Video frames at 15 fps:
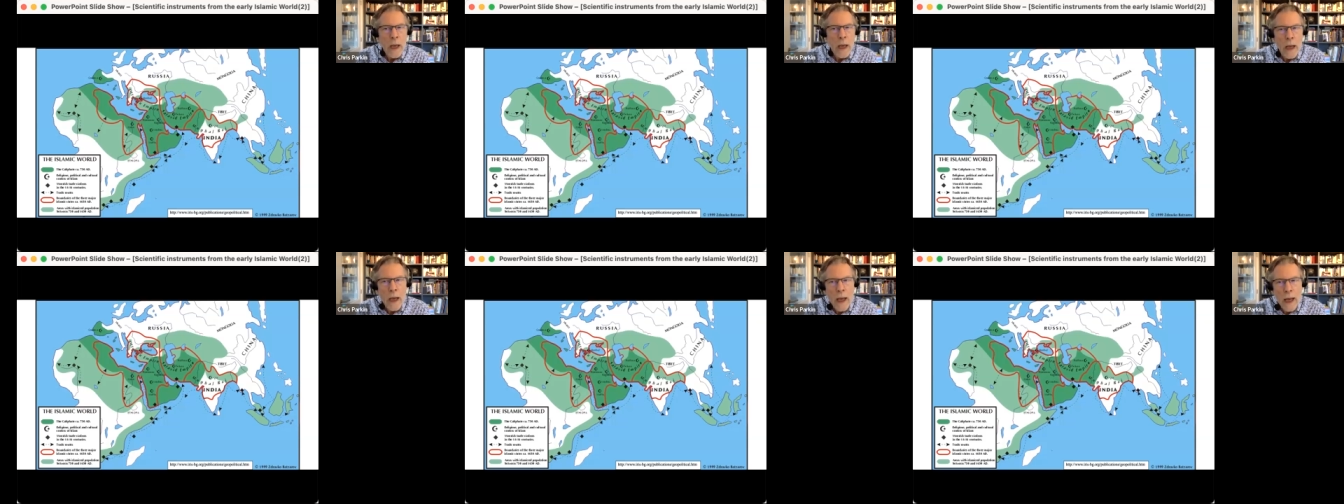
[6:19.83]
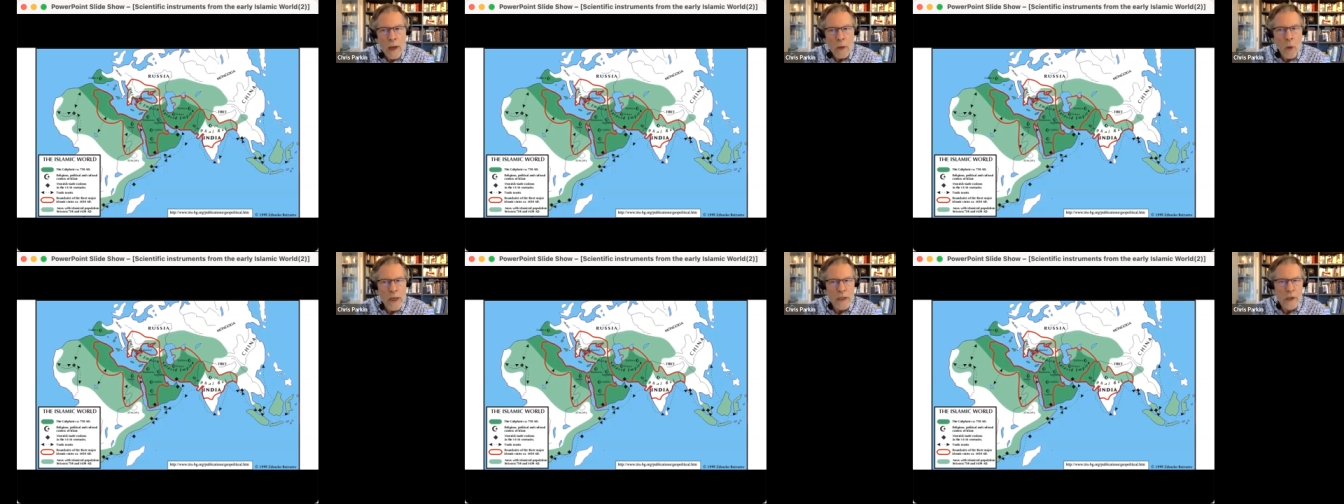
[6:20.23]
uh,
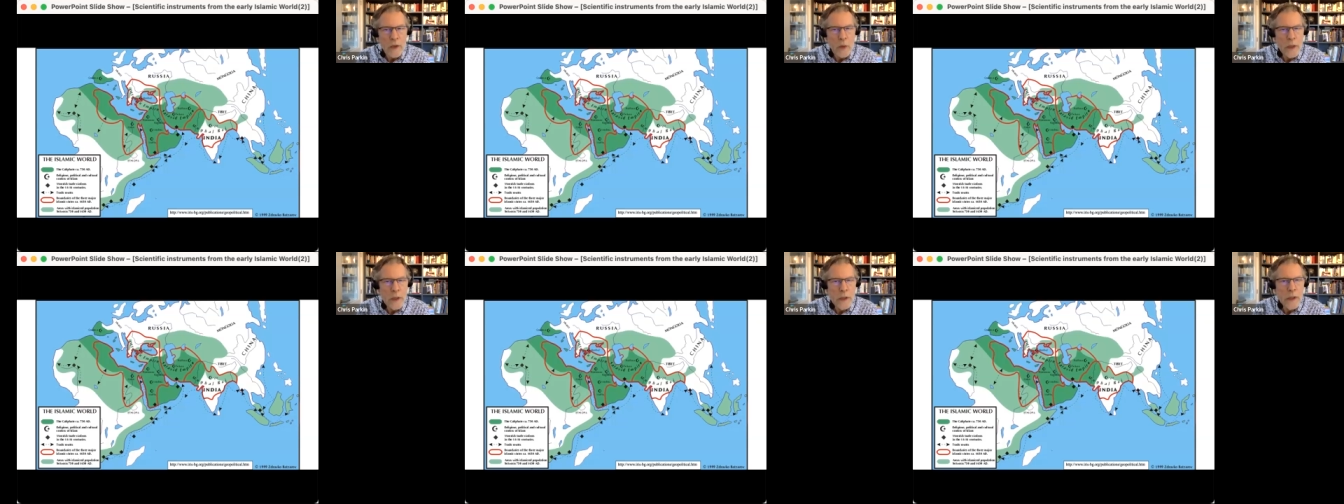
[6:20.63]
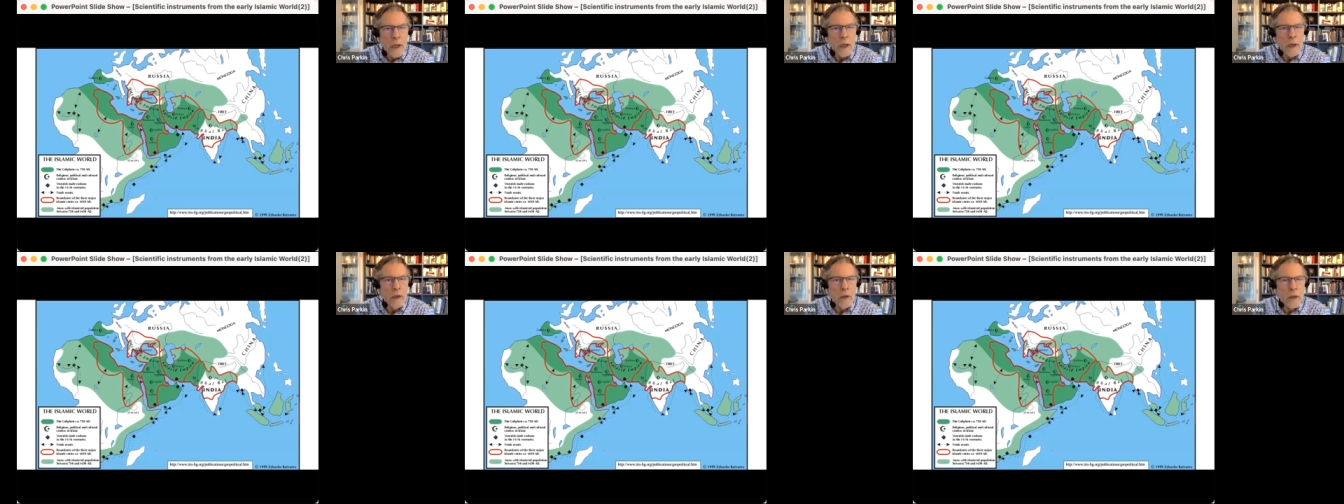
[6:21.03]
and westwards
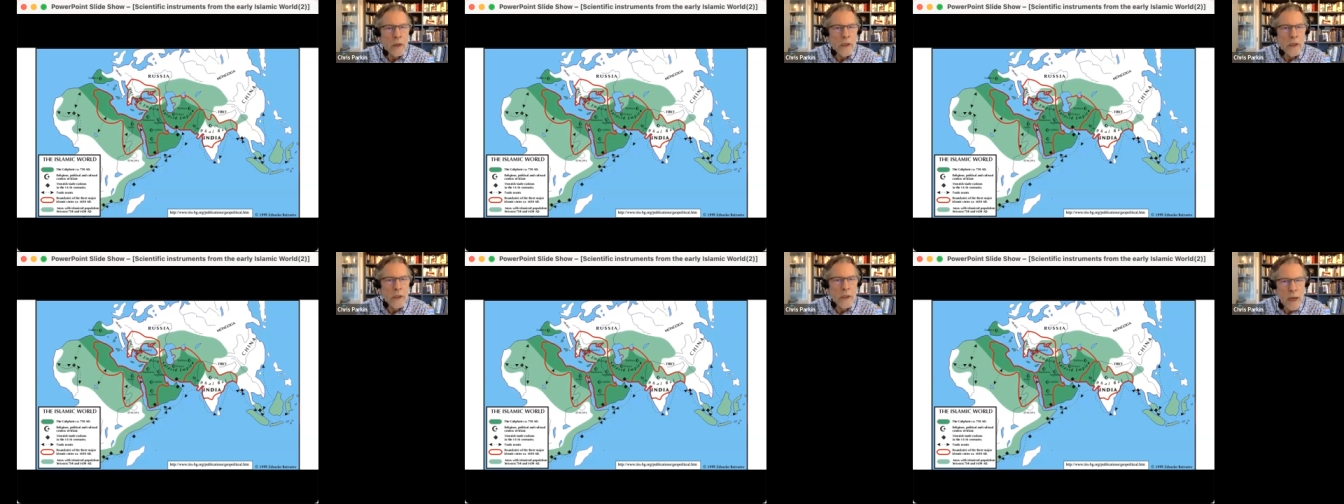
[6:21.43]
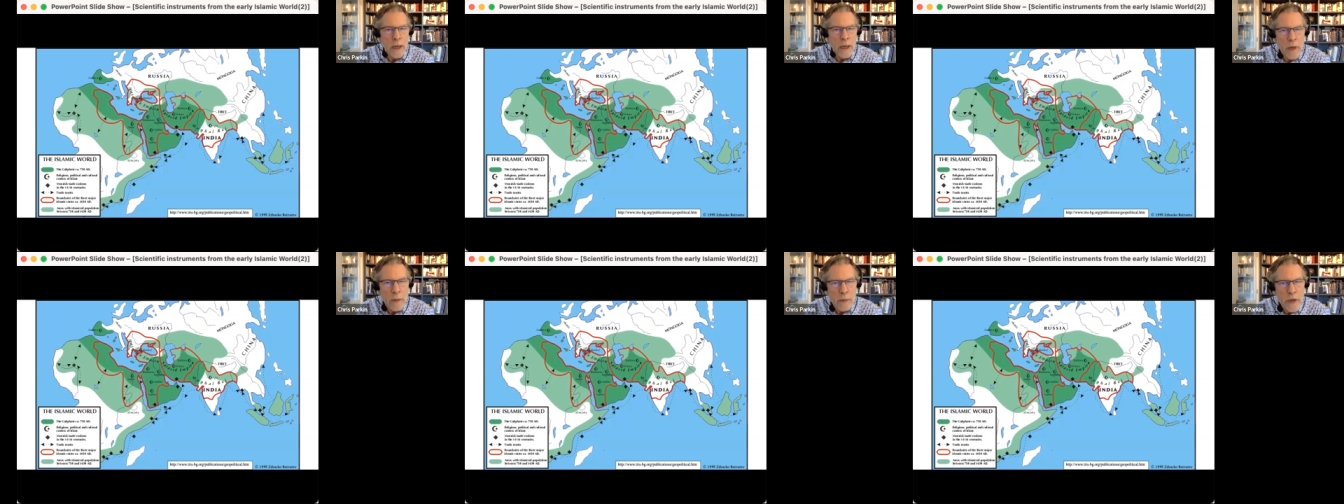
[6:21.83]
across the
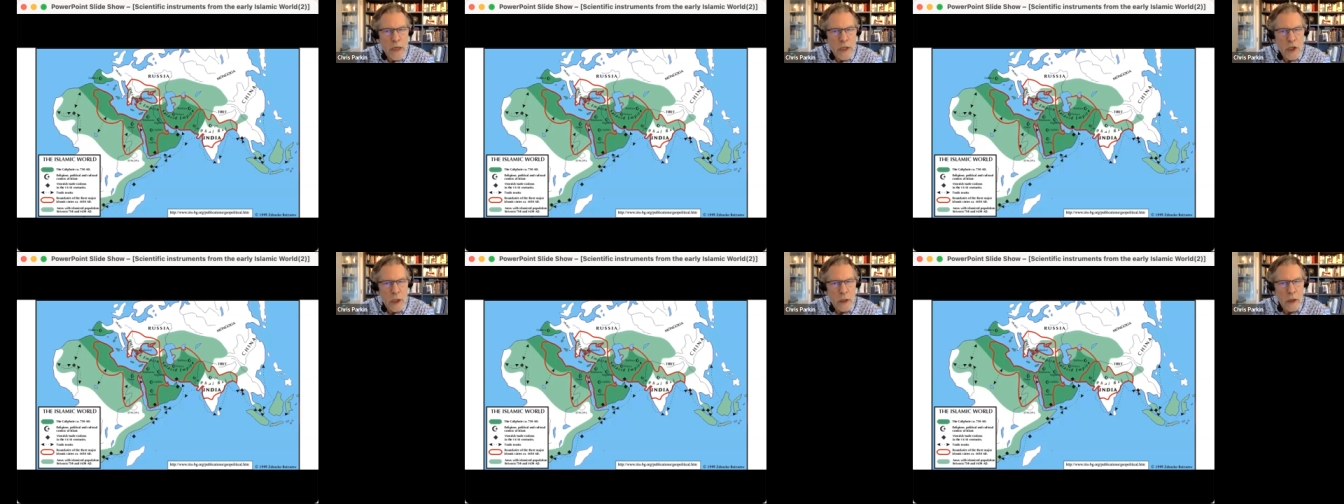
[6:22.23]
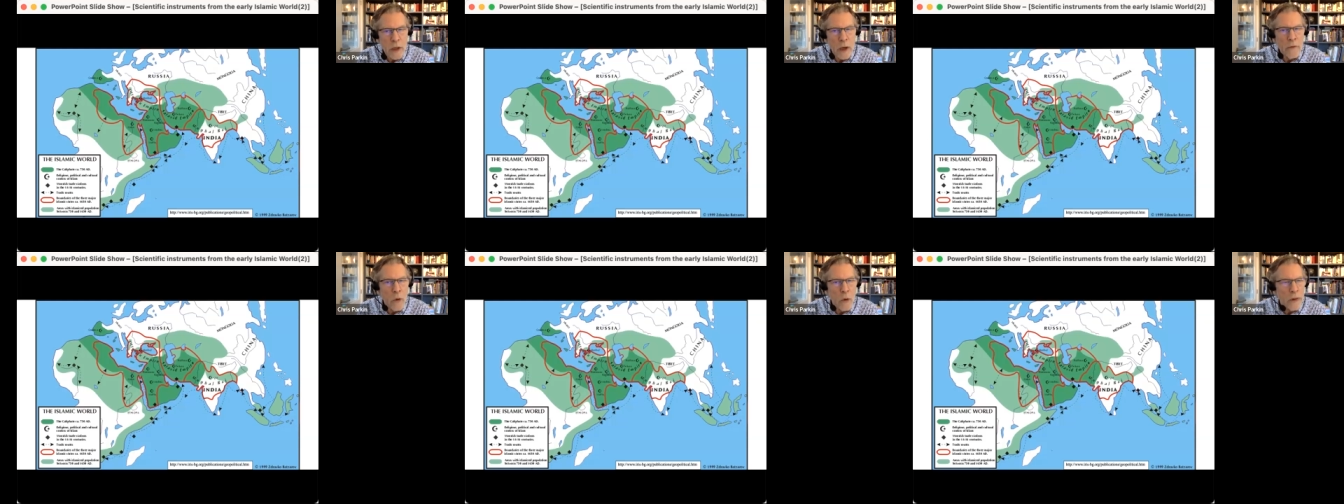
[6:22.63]
Maghreb region
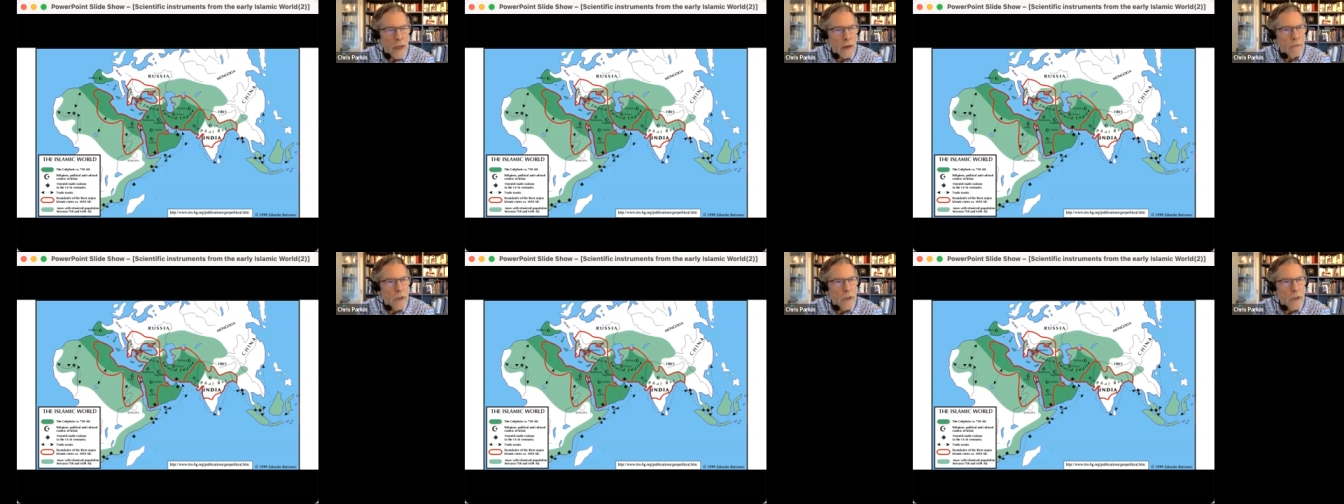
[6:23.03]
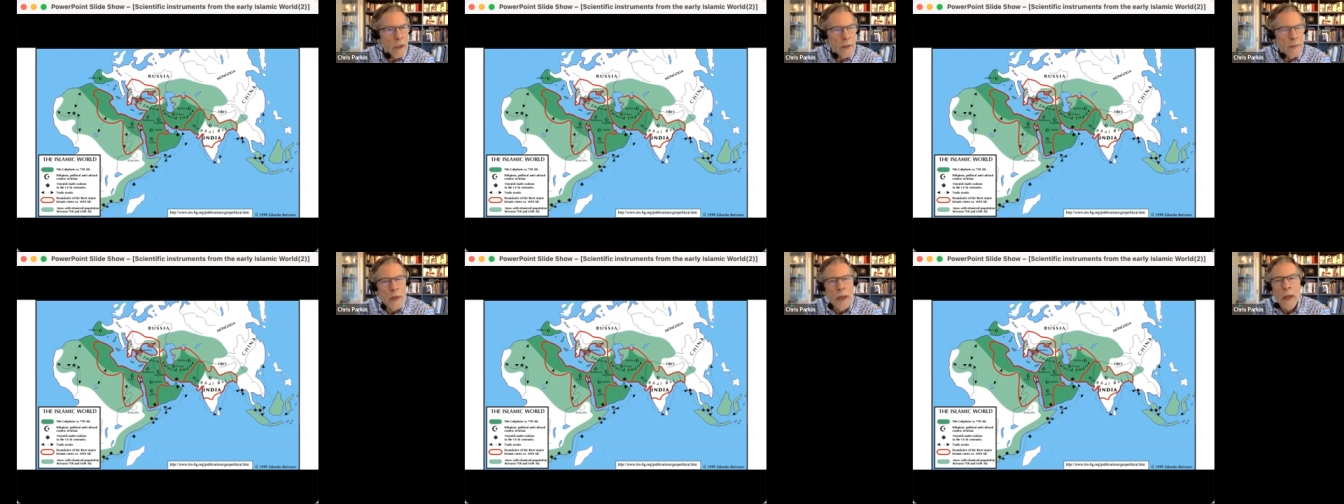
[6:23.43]
of North
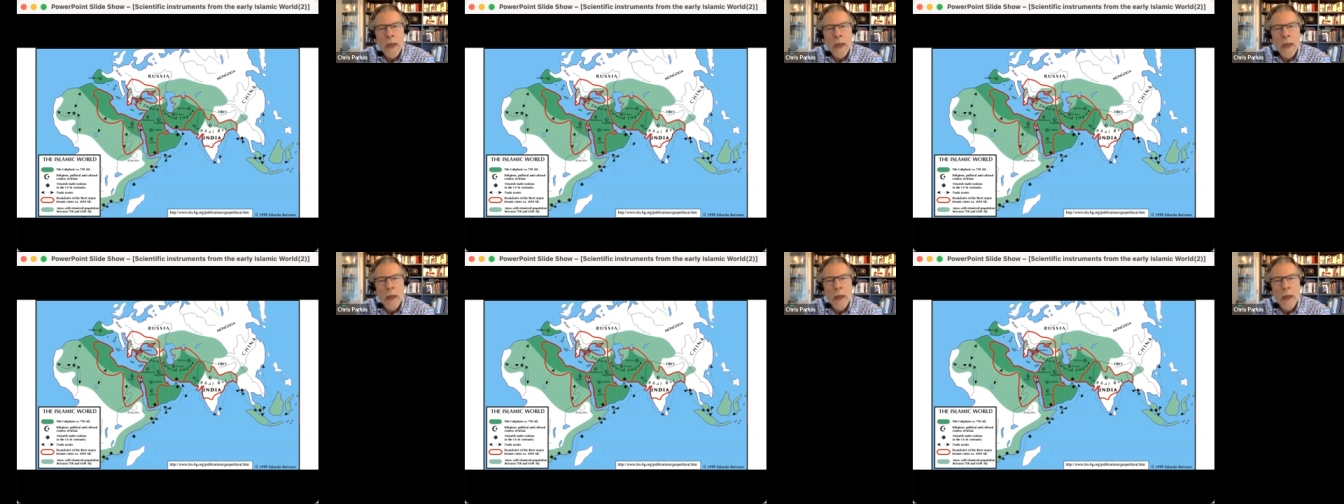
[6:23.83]
Africa